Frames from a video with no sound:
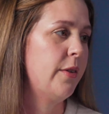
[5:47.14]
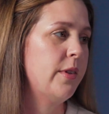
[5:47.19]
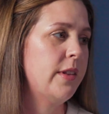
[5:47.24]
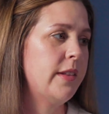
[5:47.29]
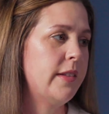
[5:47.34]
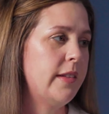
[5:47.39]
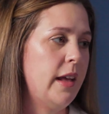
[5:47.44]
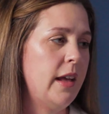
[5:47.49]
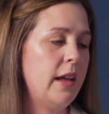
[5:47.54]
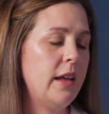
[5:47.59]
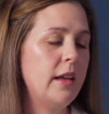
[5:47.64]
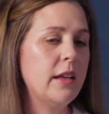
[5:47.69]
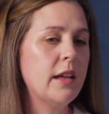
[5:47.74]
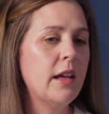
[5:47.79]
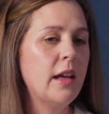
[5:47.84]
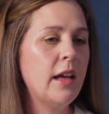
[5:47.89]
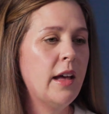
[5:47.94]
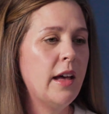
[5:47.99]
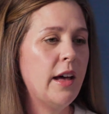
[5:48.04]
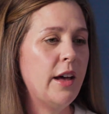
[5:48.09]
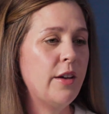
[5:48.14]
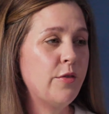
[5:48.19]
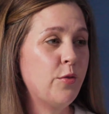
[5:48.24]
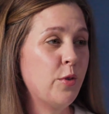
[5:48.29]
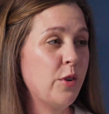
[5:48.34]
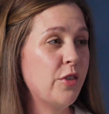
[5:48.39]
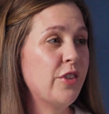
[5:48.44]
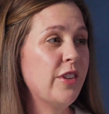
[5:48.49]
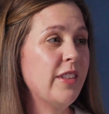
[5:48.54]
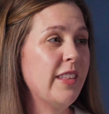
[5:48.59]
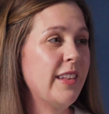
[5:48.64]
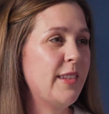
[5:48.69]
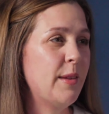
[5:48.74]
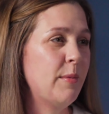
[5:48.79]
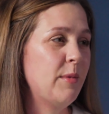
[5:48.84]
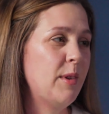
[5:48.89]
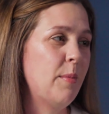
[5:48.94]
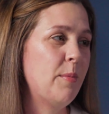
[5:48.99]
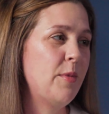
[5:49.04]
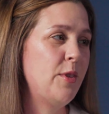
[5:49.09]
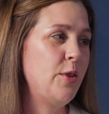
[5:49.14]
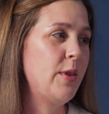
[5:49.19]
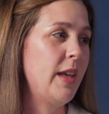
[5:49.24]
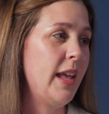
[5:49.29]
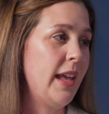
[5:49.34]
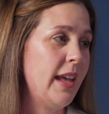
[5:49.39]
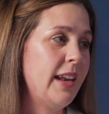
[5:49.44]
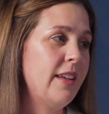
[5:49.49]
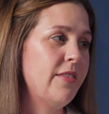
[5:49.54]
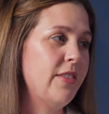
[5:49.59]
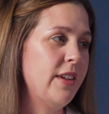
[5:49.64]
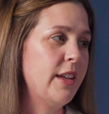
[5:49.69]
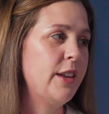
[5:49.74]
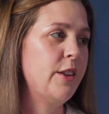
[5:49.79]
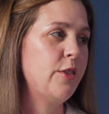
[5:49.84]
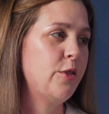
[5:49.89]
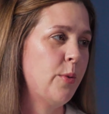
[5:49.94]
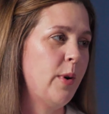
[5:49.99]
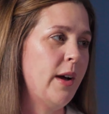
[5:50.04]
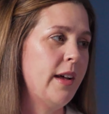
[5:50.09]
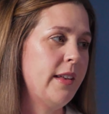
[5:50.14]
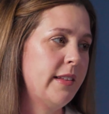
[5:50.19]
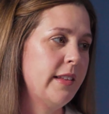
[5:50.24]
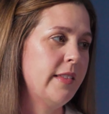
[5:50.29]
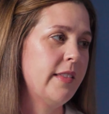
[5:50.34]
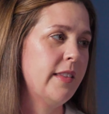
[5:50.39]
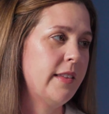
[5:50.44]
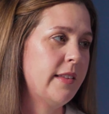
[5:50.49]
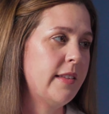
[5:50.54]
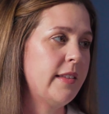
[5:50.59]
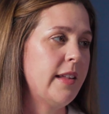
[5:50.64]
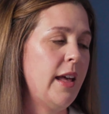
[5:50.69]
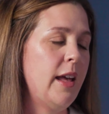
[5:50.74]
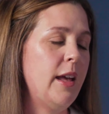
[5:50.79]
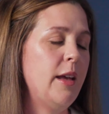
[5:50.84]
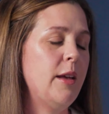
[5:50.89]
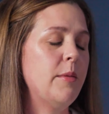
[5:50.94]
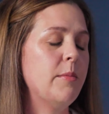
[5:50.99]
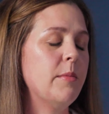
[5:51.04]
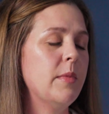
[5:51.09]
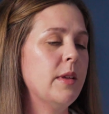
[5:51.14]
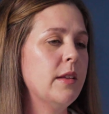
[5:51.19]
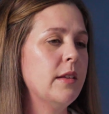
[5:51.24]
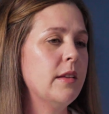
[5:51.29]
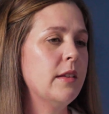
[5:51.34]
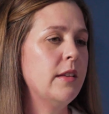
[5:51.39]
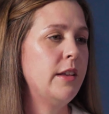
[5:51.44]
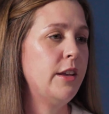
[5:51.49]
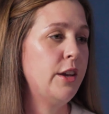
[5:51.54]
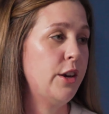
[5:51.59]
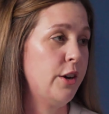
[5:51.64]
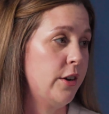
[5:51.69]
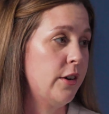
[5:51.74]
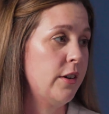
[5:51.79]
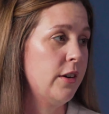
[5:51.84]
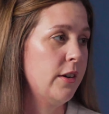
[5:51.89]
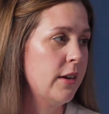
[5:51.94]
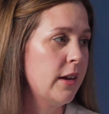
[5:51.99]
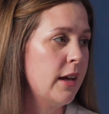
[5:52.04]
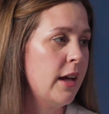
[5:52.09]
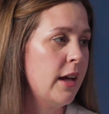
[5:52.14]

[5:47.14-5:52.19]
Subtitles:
I was saying. Unfortunately, sometimes you can't even get it twice in the same year.